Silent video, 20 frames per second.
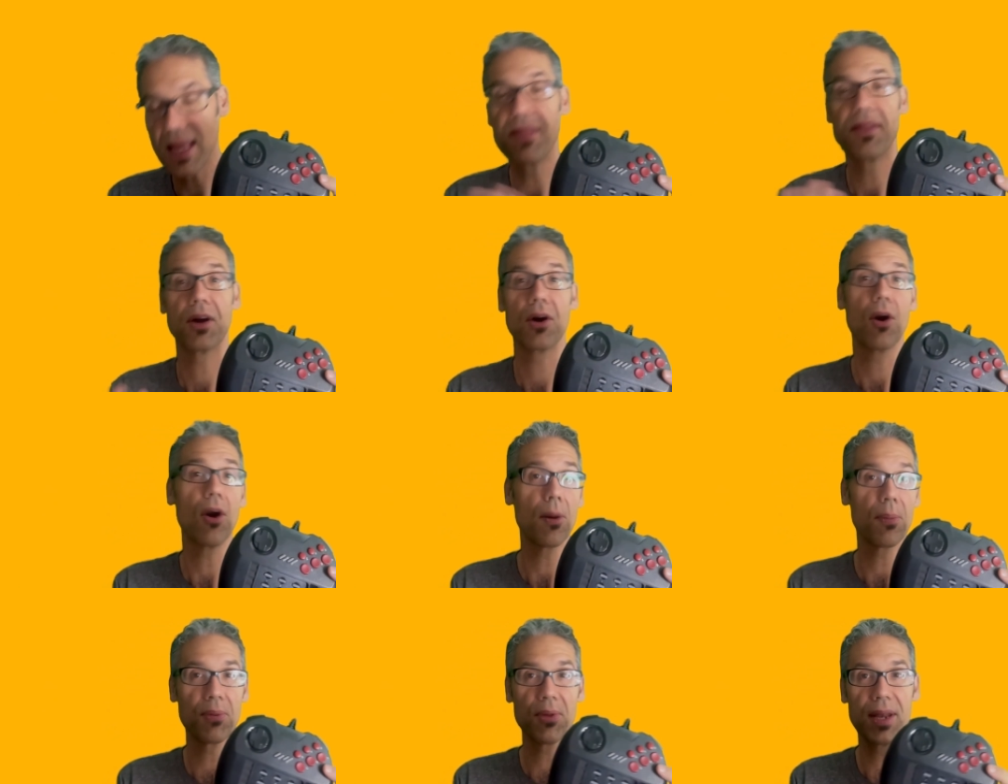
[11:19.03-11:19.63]
There
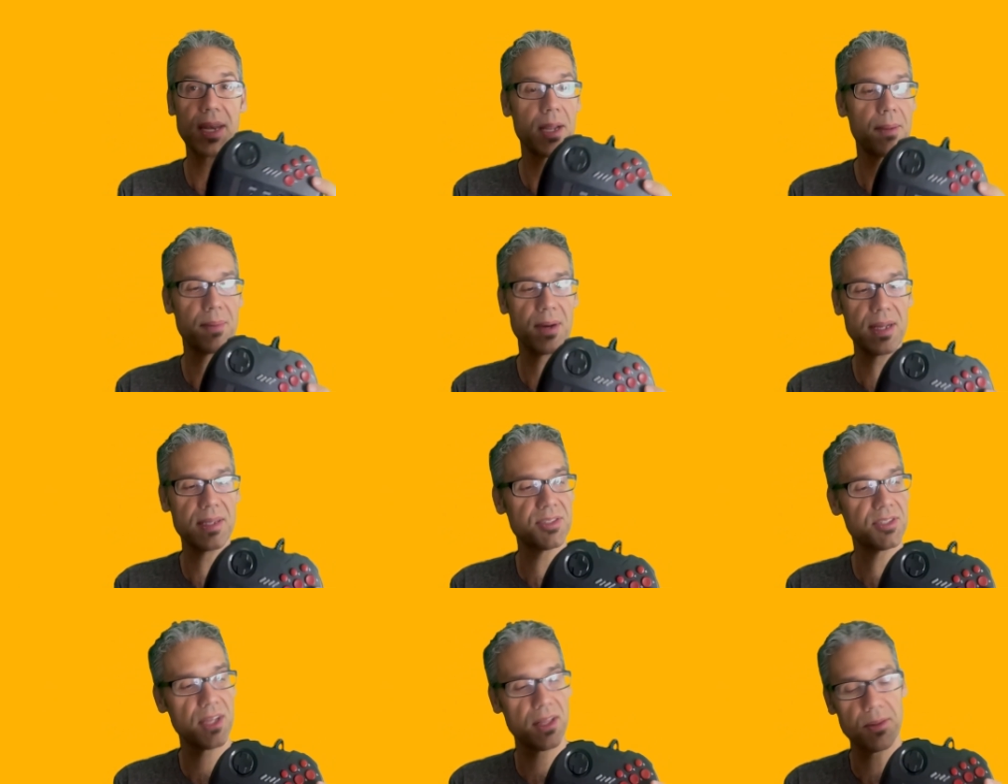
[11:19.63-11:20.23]
are plenty of
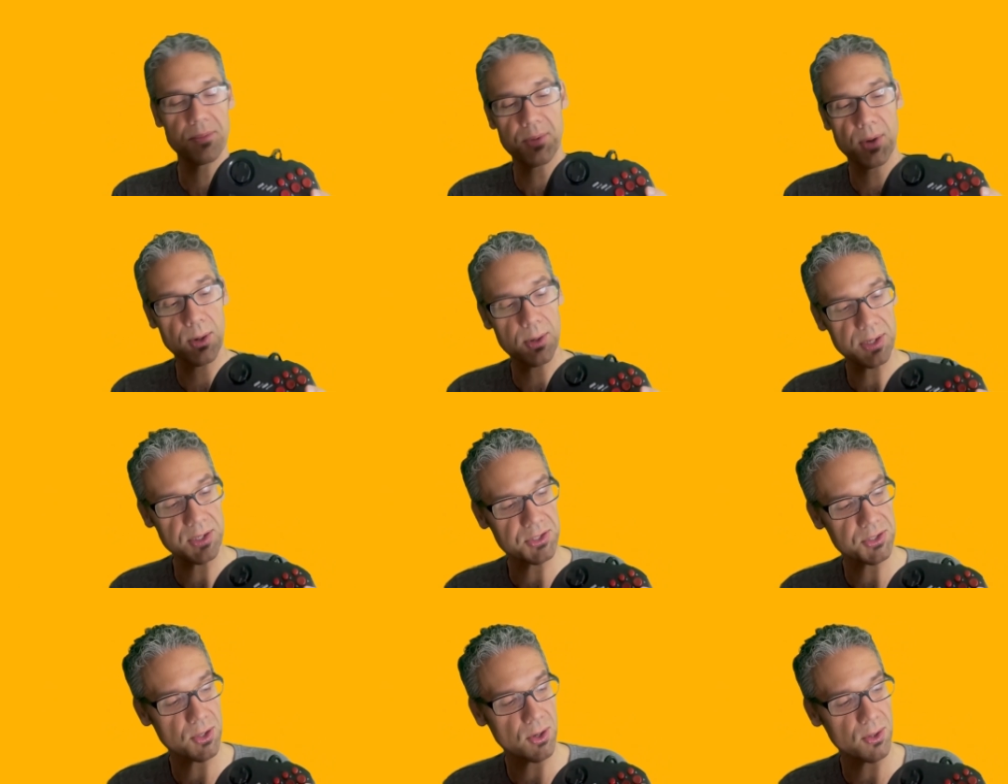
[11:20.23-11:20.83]
buttons on the Pro
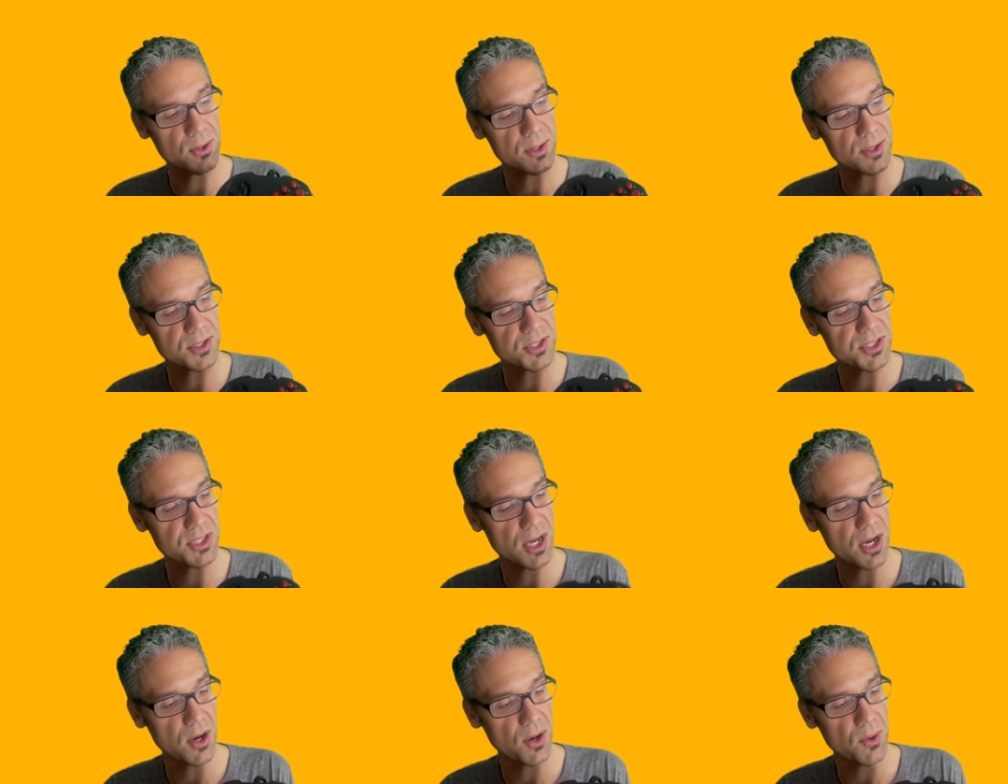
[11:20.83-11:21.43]
Controller,
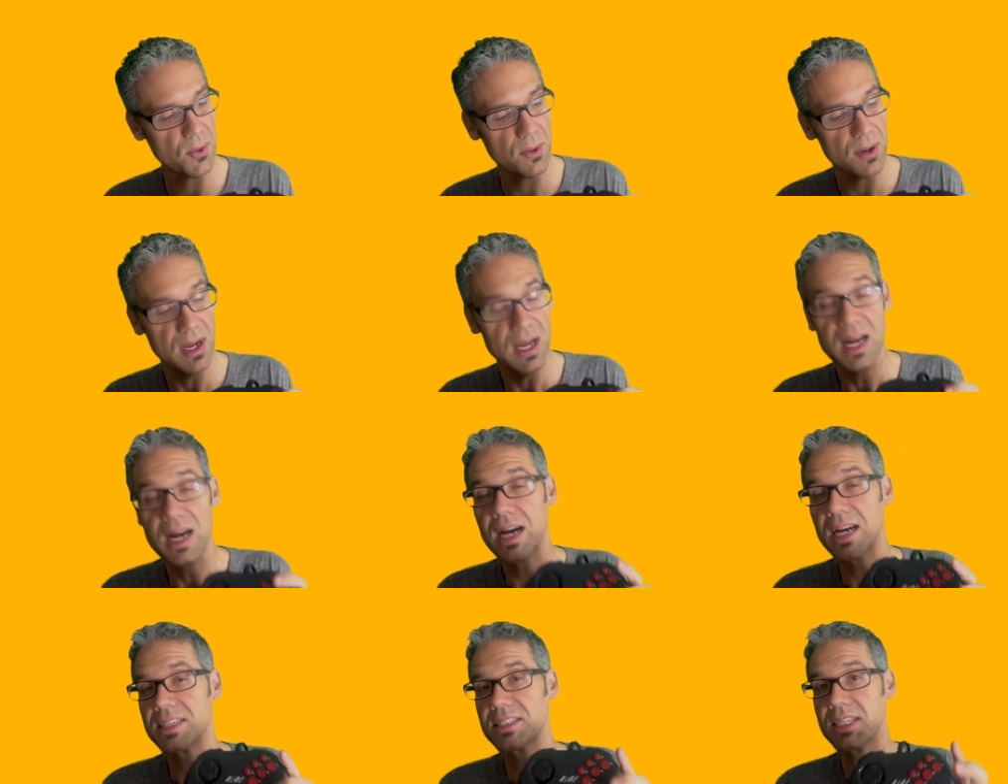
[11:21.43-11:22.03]
so
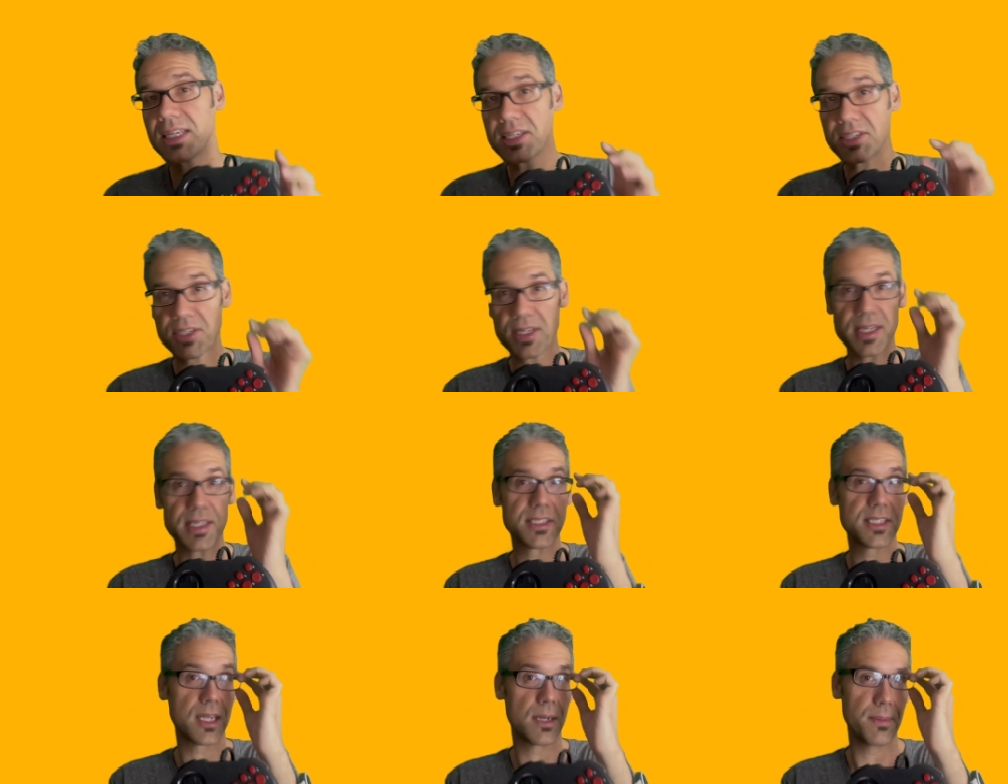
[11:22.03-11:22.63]

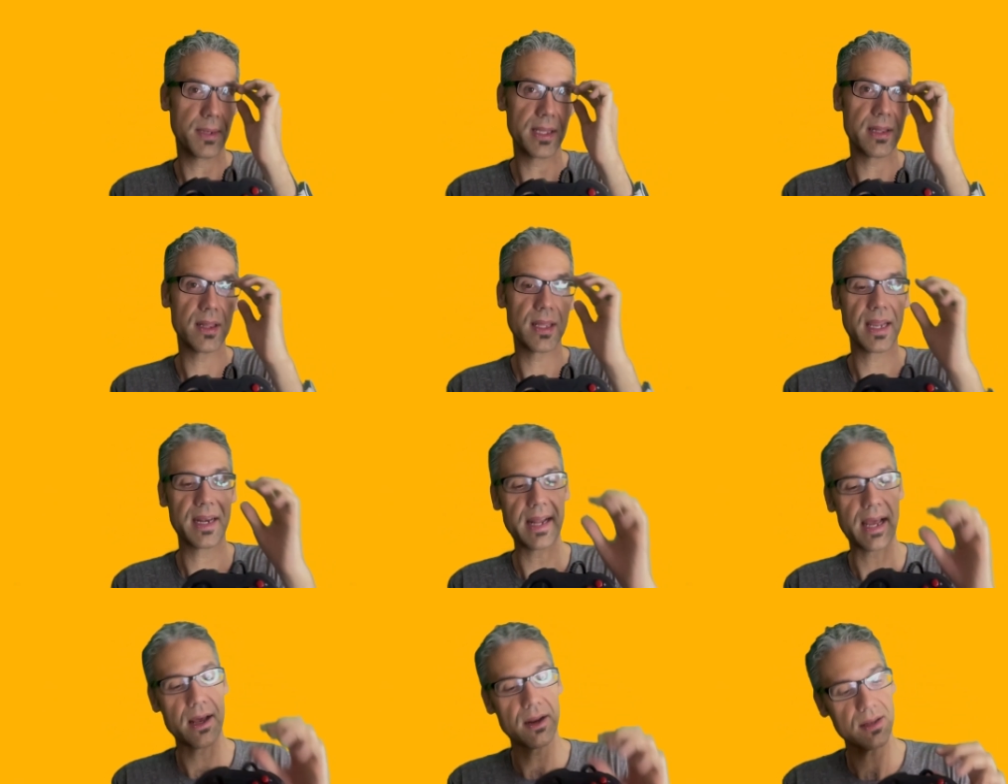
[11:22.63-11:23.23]
essentially it's going to be
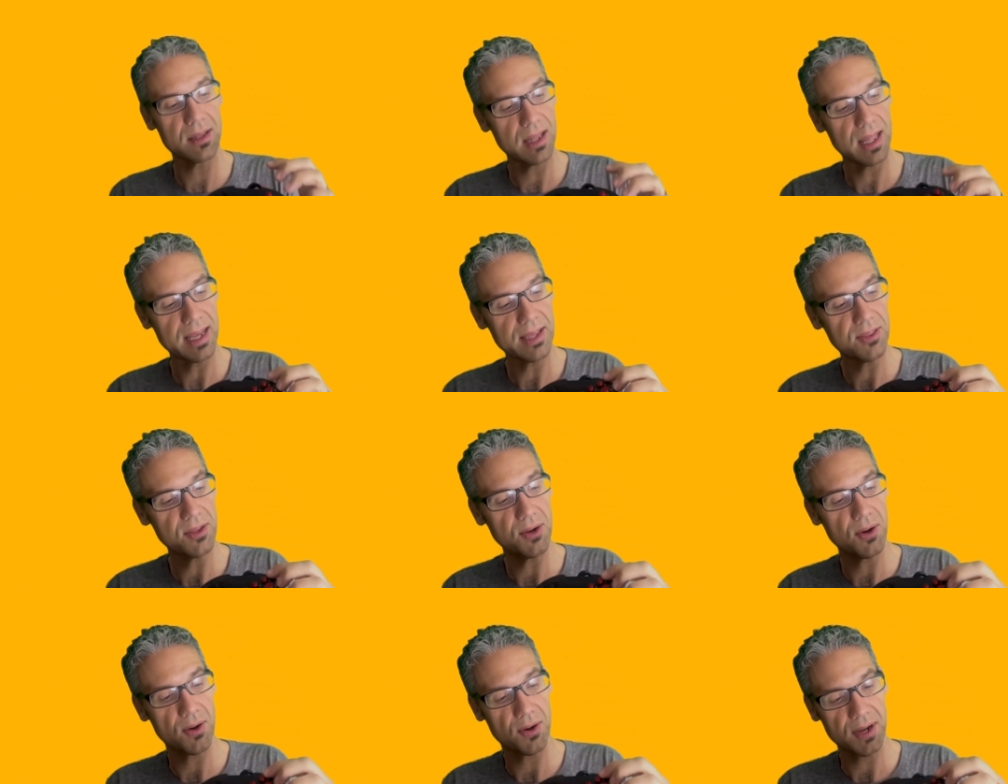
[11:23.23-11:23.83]
laid out
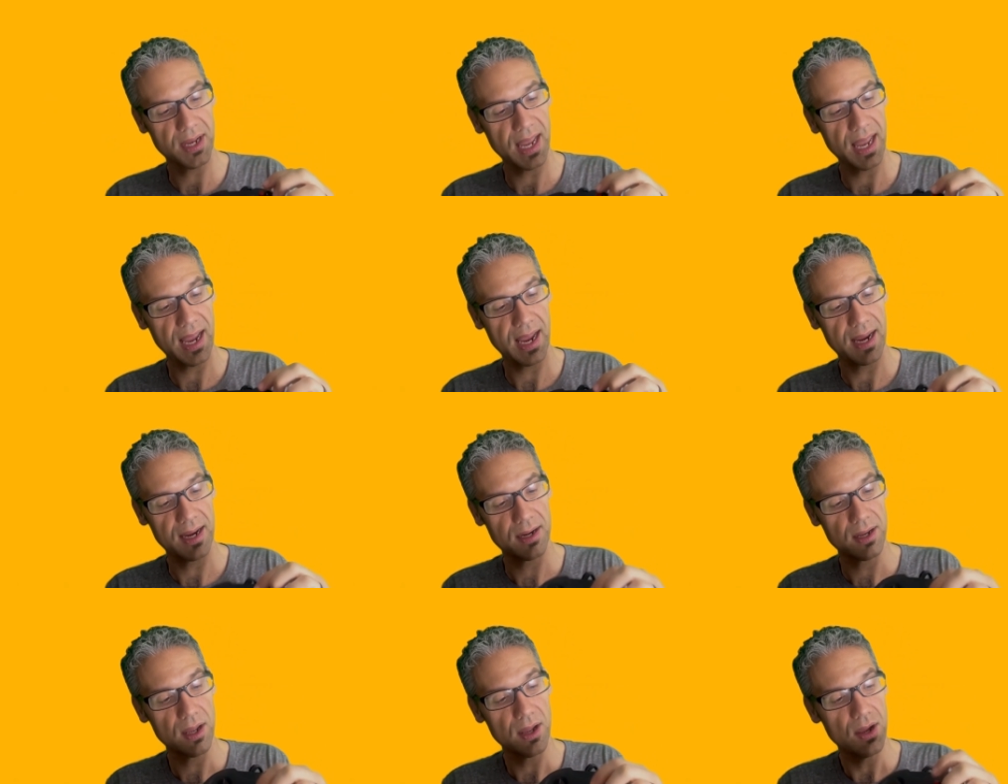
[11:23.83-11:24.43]
like the
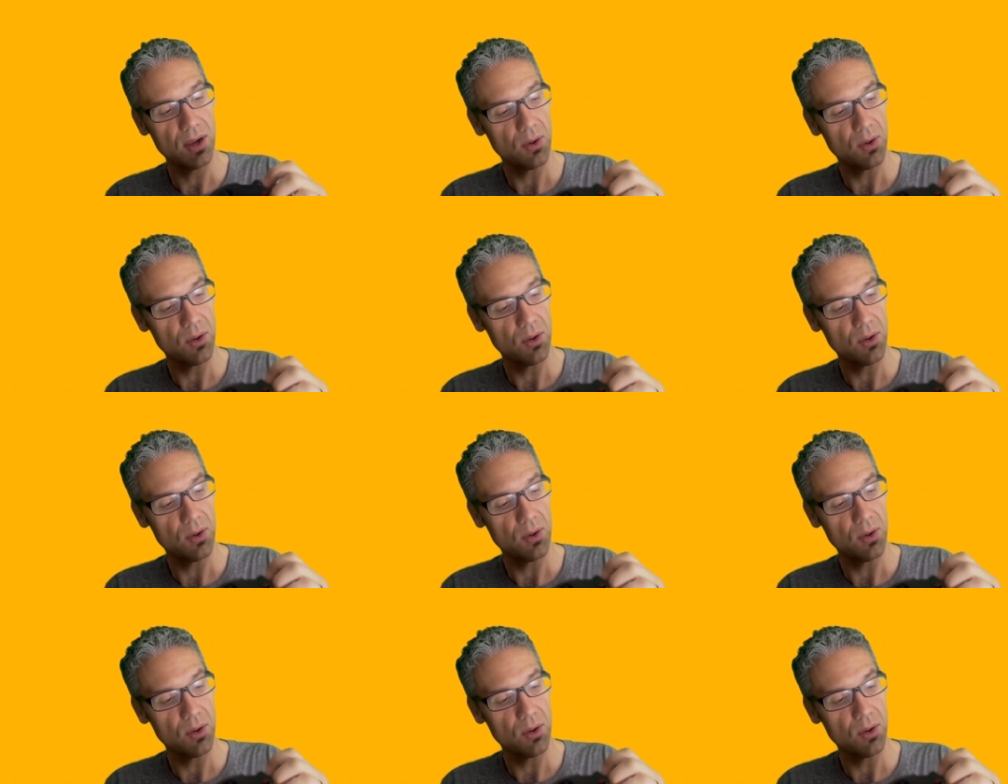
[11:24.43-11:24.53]
arcade,